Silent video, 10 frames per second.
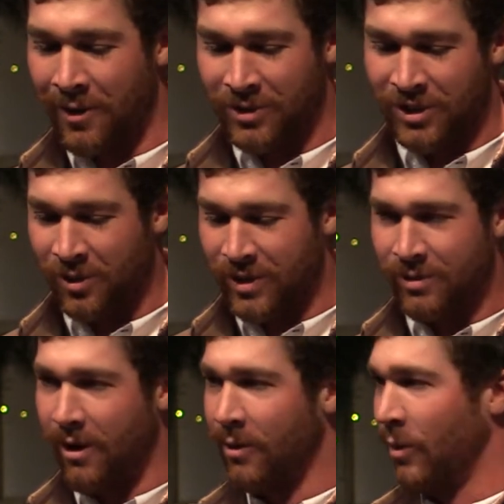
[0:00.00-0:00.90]
I was just always
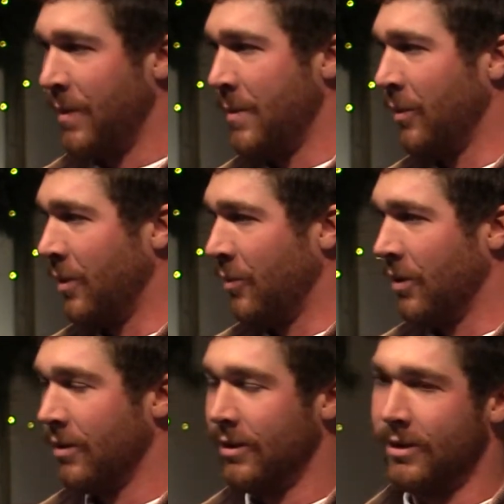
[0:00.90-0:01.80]
surrounded with people that
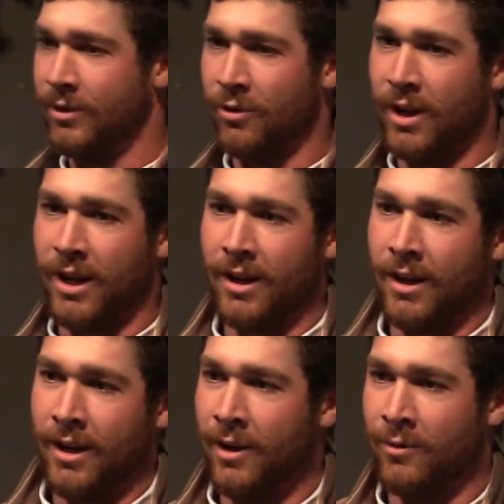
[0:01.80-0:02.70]
were drinking,
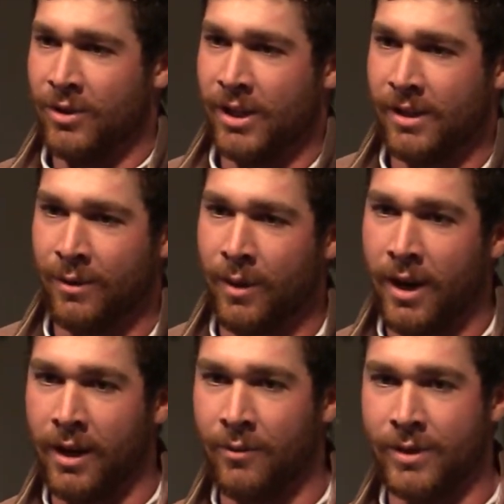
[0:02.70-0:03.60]
and it was just a
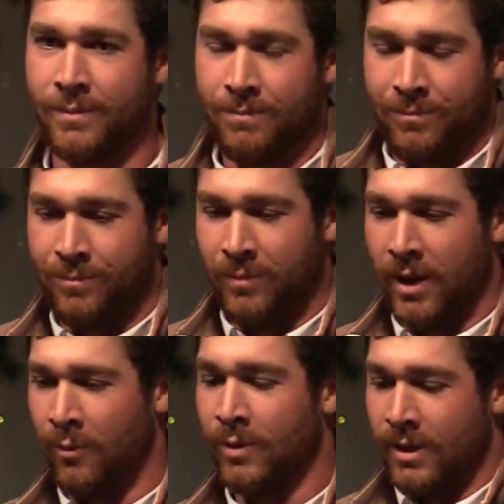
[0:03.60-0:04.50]
thing. It was
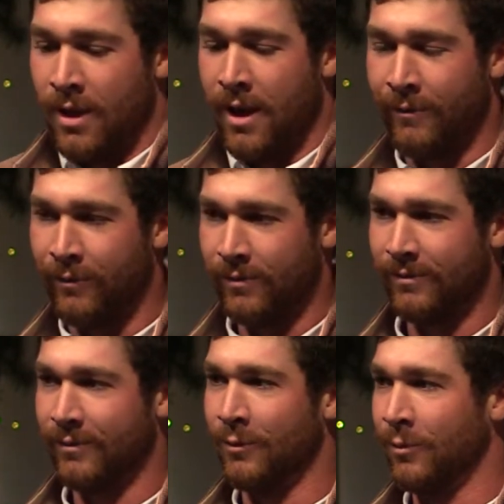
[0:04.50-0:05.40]
that was life,
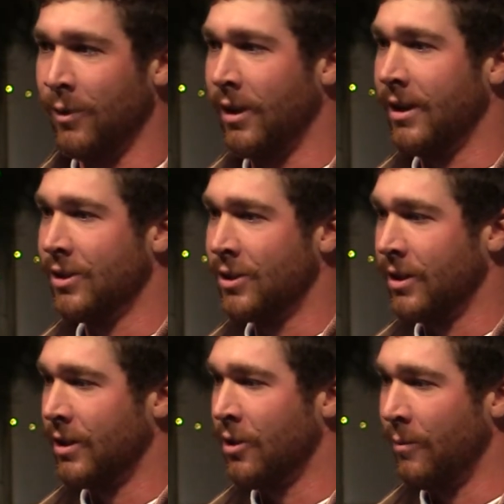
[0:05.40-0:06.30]
really, just
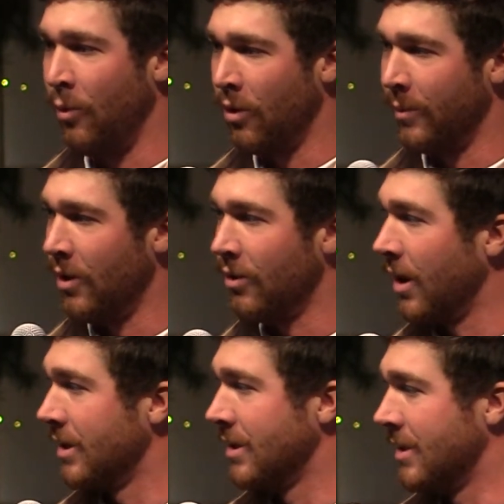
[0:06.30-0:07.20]
to cure boredom and all
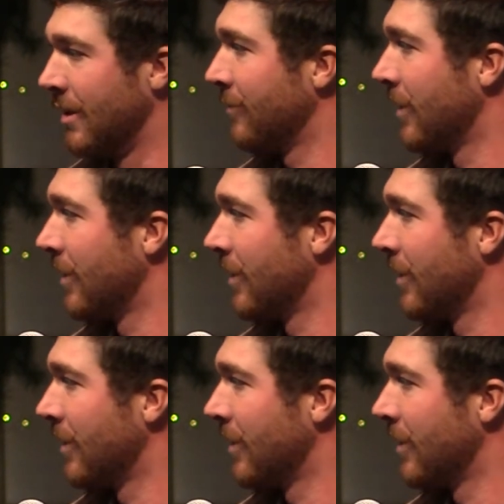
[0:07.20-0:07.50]
kinds of stuff.